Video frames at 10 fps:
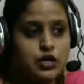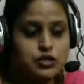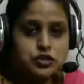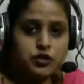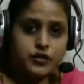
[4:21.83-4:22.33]

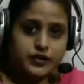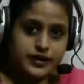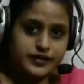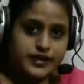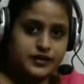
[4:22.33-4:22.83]
So
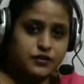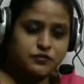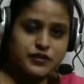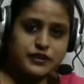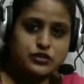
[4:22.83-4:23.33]
Detective
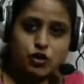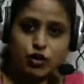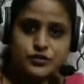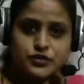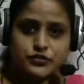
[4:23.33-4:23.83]
Fix
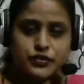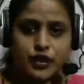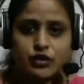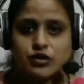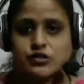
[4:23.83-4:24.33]
also
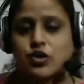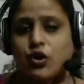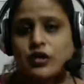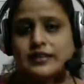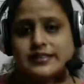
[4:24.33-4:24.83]
follows
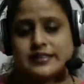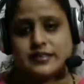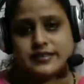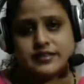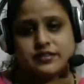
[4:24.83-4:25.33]
all the
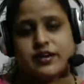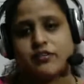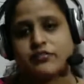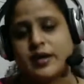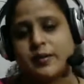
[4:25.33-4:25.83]
three
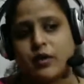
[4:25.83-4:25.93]
of them,